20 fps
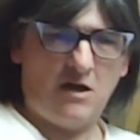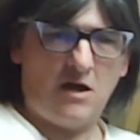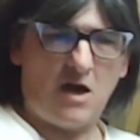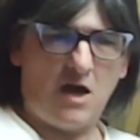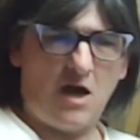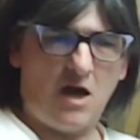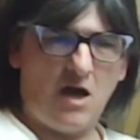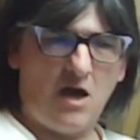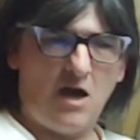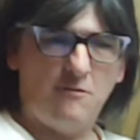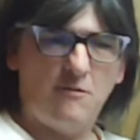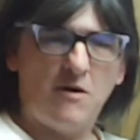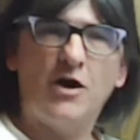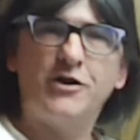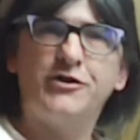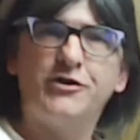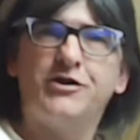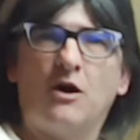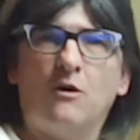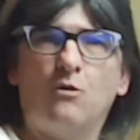I
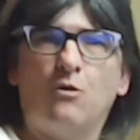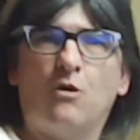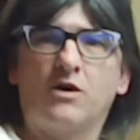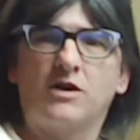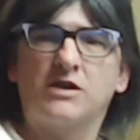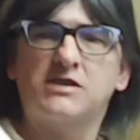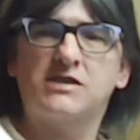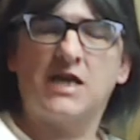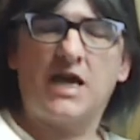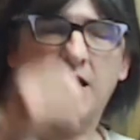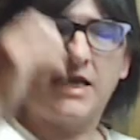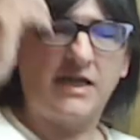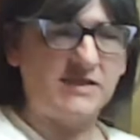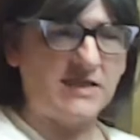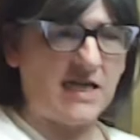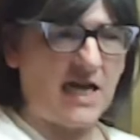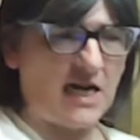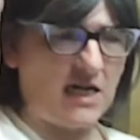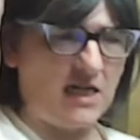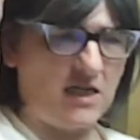don't want to say
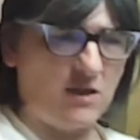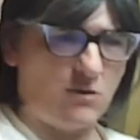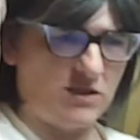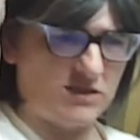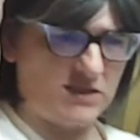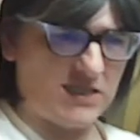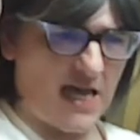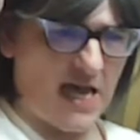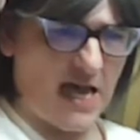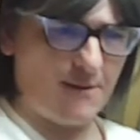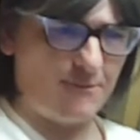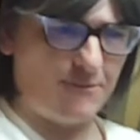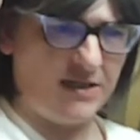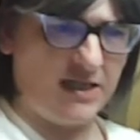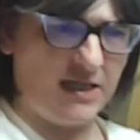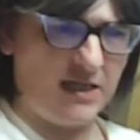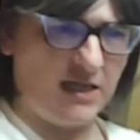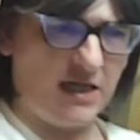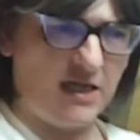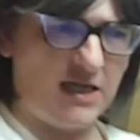exactly what's
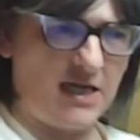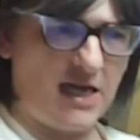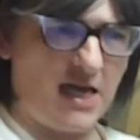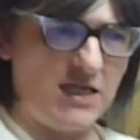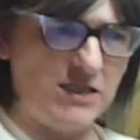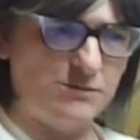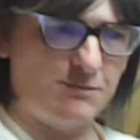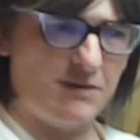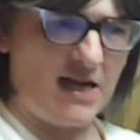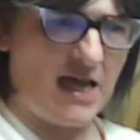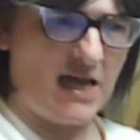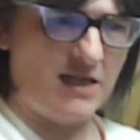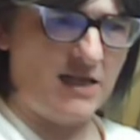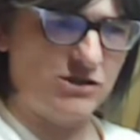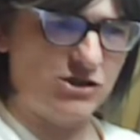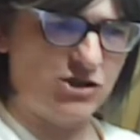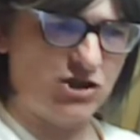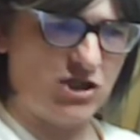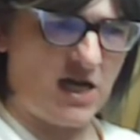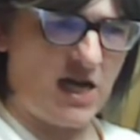happening in case
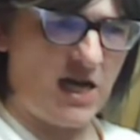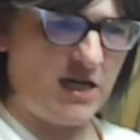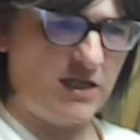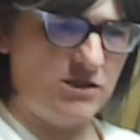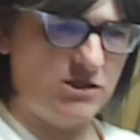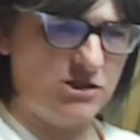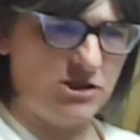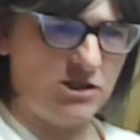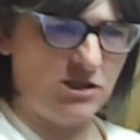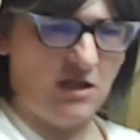plans change,